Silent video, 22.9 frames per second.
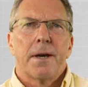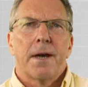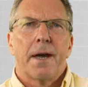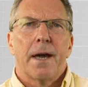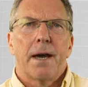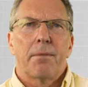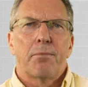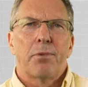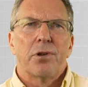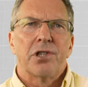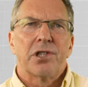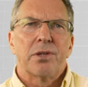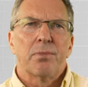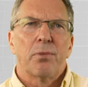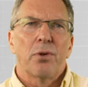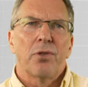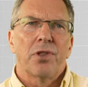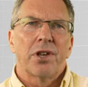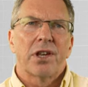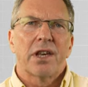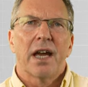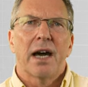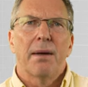principle
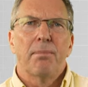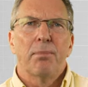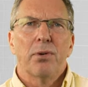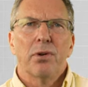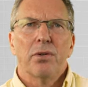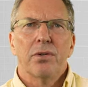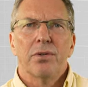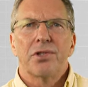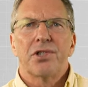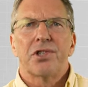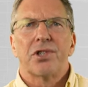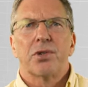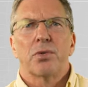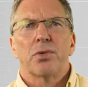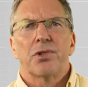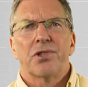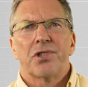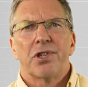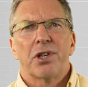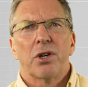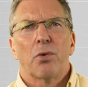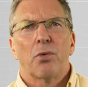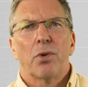that couples or
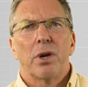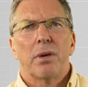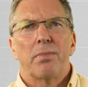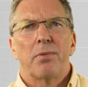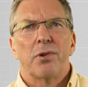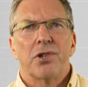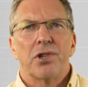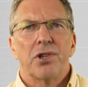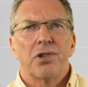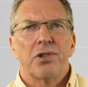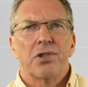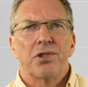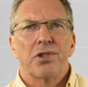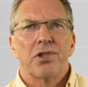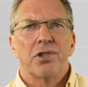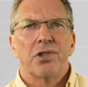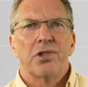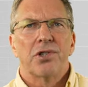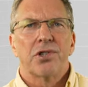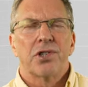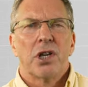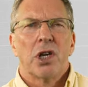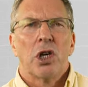single
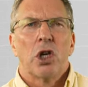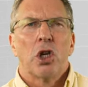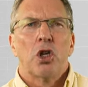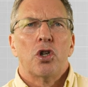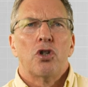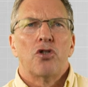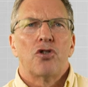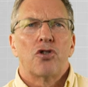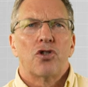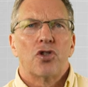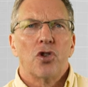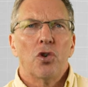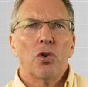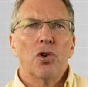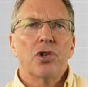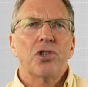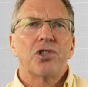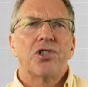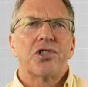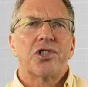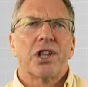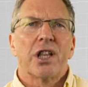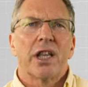reproducers should
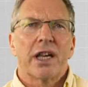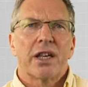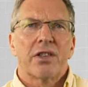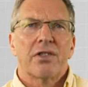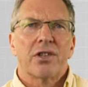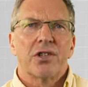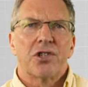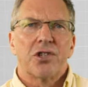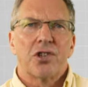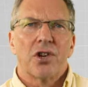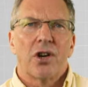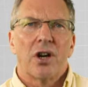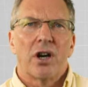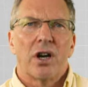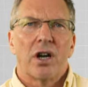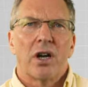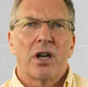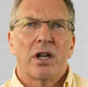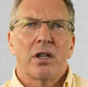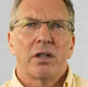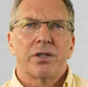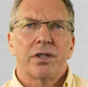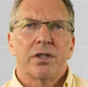select the
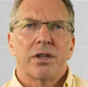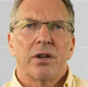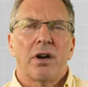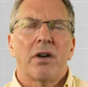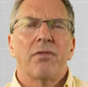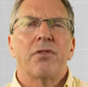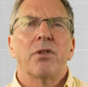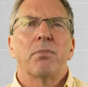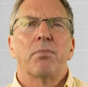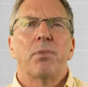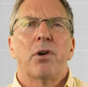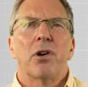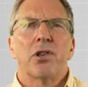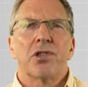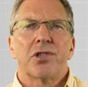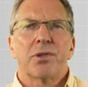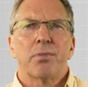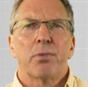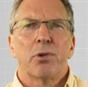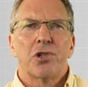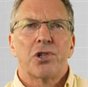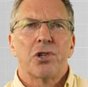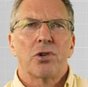child of the
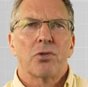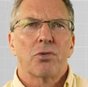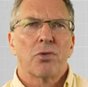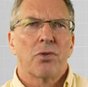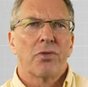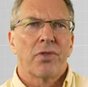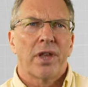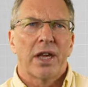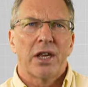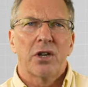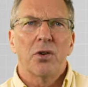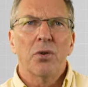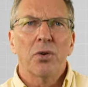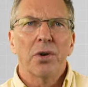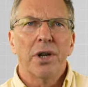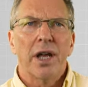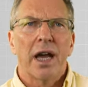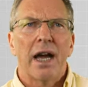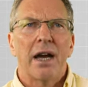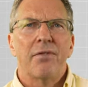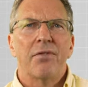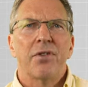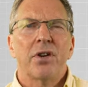possible children they could
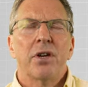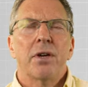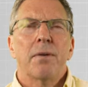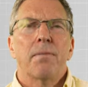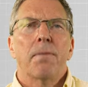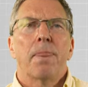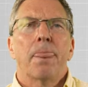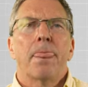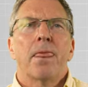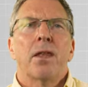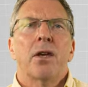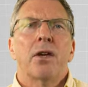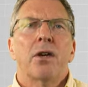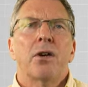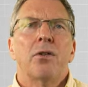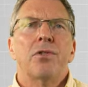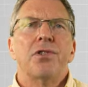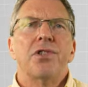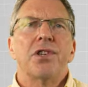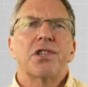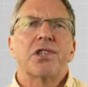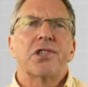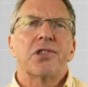have who
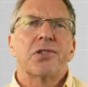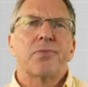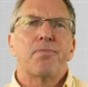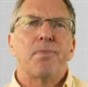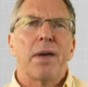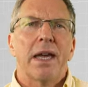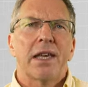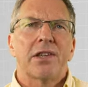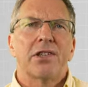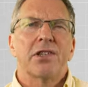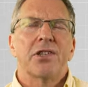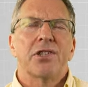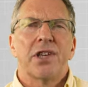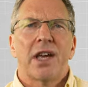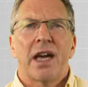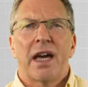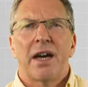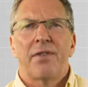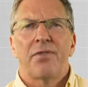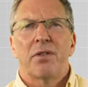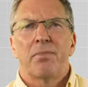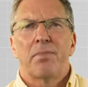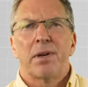is expected to
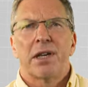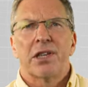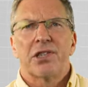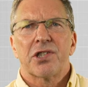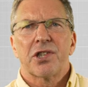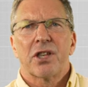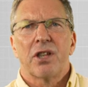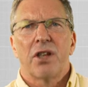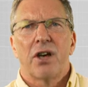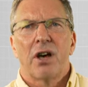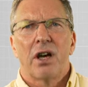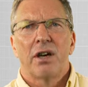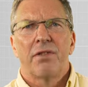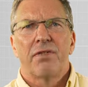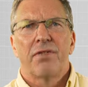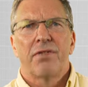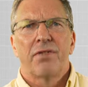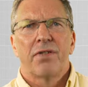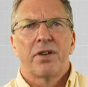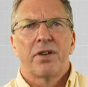have the best life